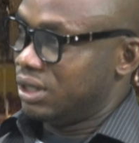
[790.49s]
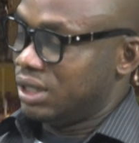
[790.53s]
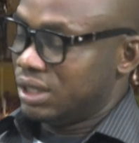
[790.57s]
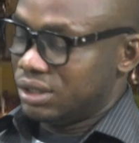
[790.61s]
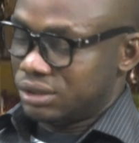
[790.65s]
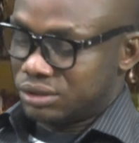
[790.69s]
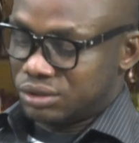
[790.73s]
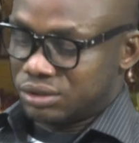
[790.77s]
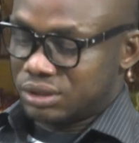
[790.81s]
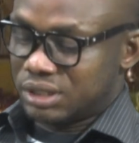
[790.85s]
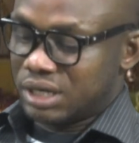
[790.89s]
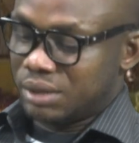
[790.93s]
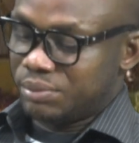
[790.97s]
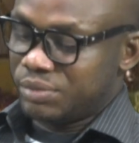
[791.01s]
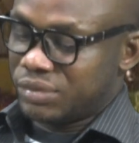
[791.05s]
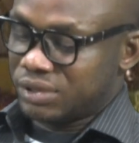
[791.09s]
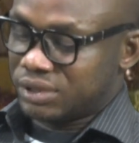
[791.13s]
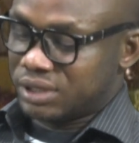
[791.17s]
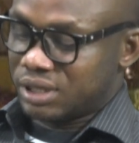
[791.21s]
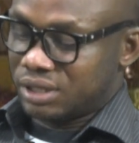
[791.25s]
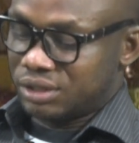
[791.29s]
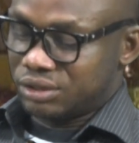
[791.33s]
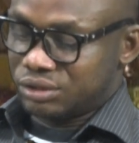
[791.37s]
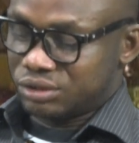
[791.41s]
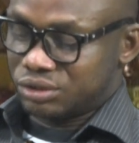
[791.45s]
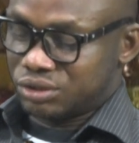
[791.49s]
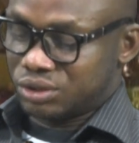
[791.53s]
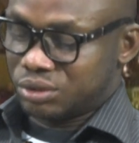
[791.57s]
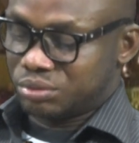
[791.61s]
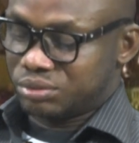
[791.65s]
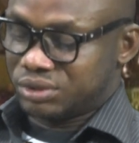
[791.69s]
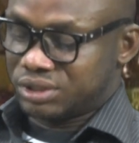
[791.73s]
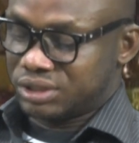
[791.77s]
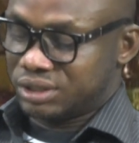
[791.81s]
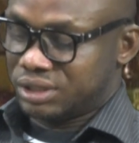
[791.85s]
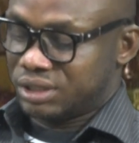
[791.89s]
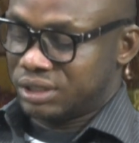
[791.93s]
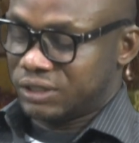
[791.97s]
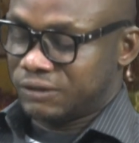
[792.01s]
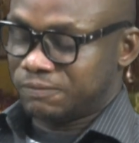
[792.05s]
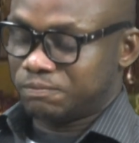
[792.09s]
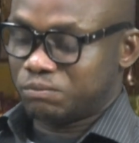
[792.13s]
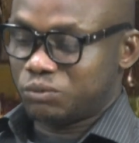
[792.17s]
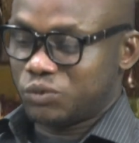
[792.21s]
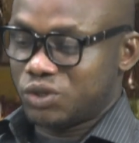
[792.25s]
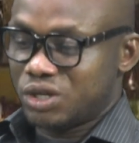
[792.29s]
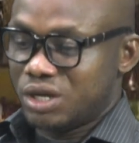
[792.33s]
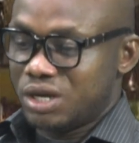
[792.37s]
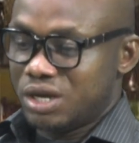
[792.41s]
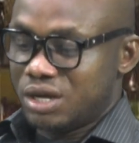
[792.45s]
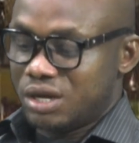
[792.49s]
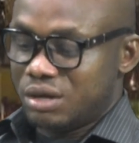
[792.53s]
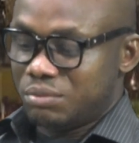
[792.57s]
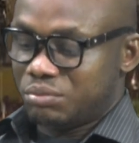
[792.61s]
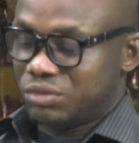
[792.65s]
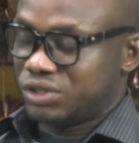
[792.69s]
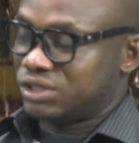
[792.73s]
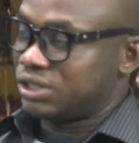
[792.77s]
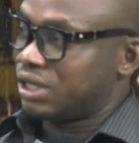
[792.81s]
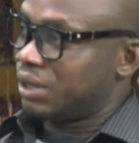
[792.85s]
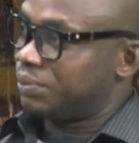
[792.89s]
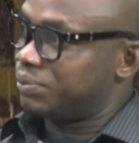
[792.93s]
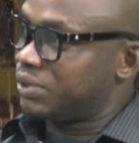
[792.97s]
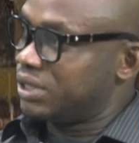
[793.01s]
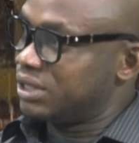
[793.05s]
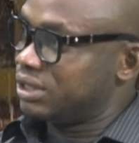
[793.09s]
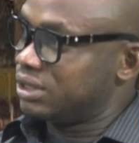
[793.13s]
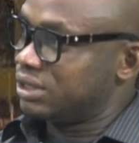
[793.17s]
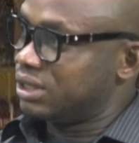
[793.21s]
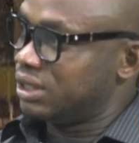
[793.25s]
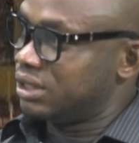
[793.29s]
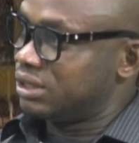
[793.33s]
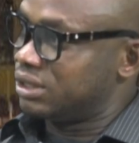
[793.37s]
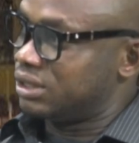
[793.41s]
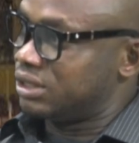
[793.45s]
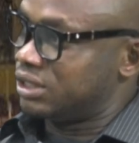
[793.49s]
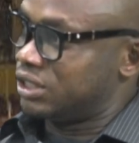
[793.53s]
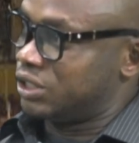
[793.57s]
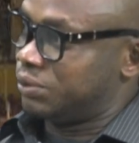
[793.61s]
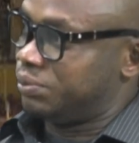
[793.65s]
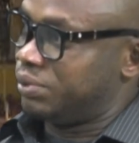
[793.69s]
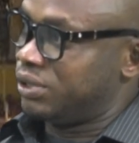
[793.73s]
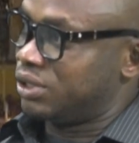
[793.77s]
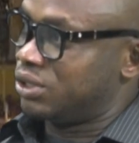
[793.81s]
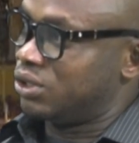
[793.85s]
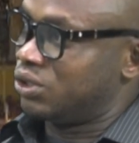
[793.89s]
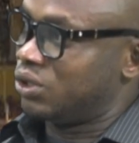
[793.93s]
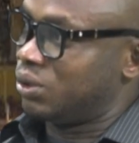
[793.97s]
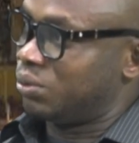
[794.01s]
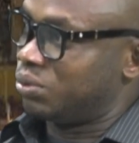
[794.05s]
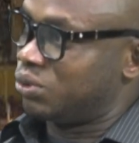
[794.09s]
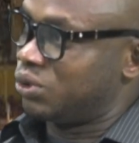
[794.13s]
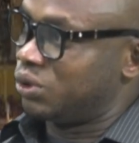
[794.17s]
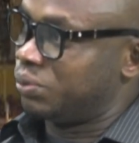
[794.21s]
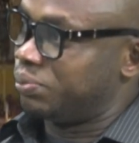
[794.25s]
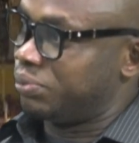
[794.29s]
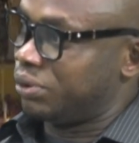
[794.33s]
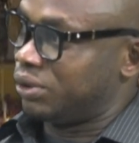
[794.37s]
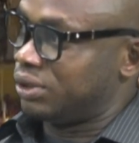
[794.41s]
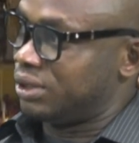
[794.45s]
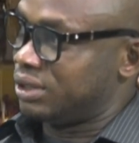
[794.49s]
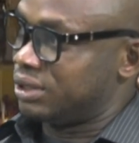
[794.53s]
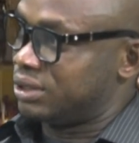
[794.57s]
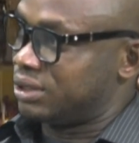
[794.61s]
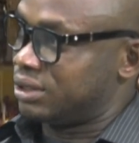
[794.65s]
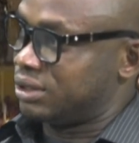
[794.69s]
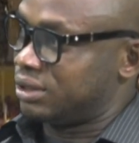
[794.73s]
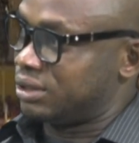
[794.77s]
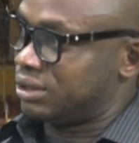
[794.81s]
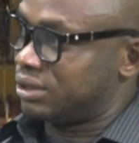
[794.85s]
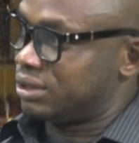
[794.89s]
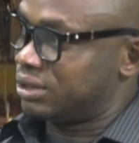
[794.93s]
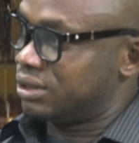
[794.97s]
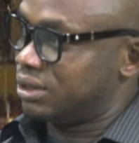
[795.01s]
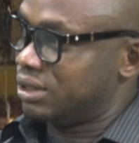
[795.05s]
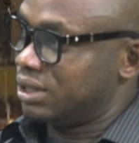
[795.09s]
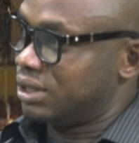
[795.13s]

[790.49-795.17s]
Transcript: So let me tell you something. Mr. President is bringing up good policies